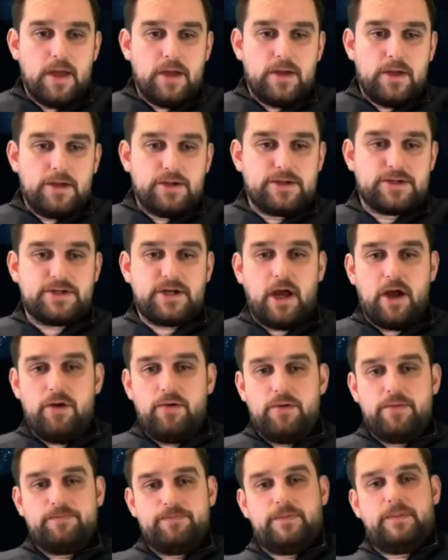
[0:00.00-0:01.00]

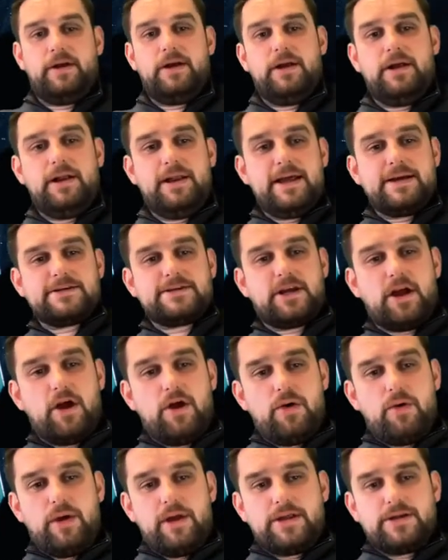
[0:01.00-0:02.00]
So let's
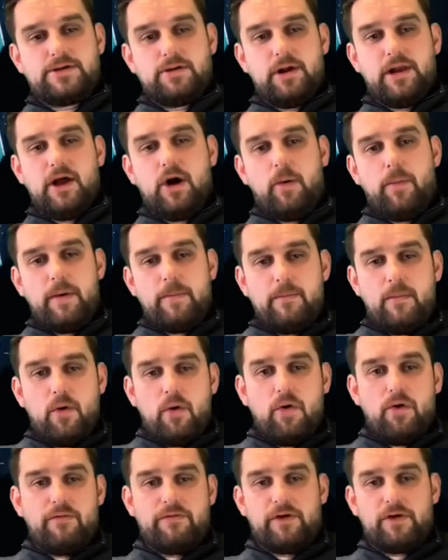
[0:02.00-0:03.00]
go into a little bit
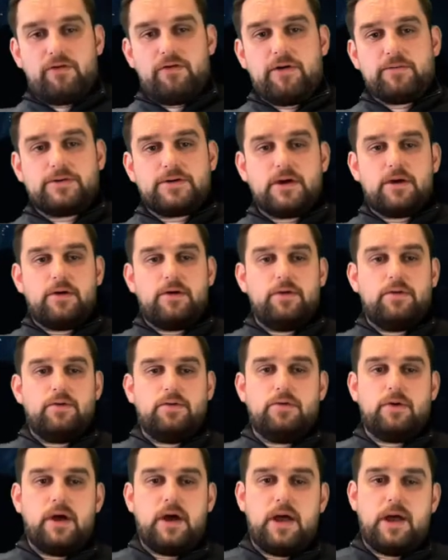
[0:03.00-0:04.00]
more of the
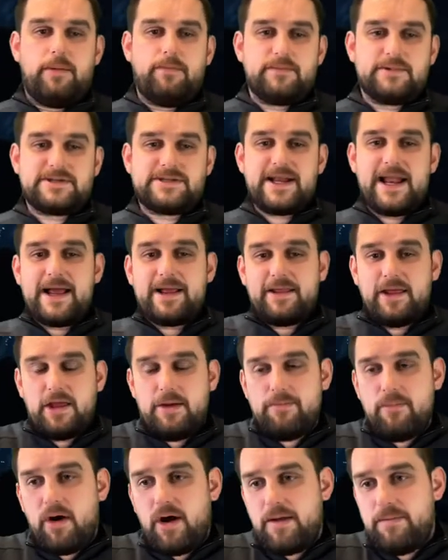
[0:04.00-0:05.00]
crypto slang that
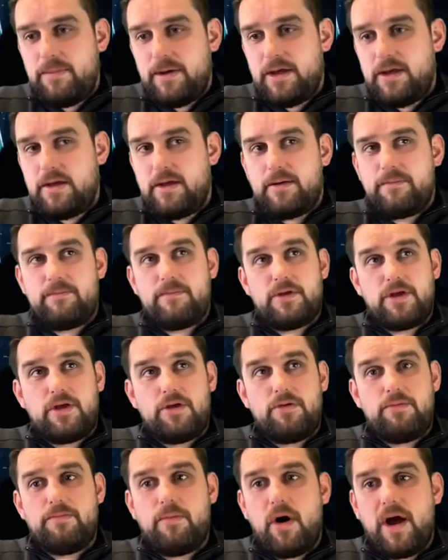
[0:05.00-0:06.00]
you
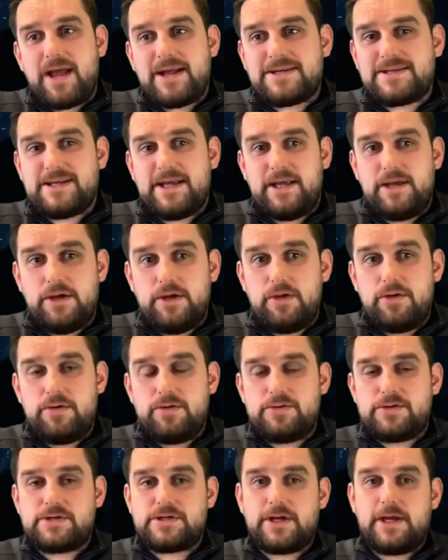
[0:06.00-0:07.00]
might see
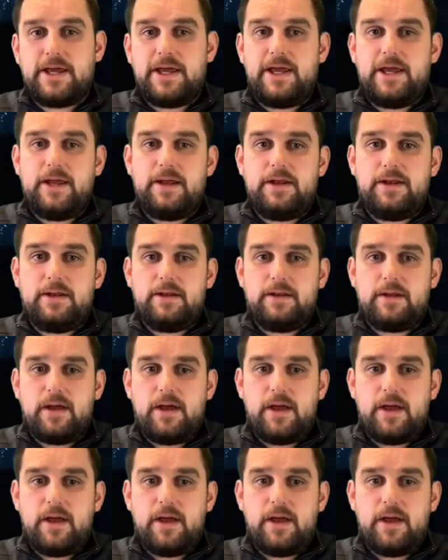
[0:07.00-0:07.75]
used in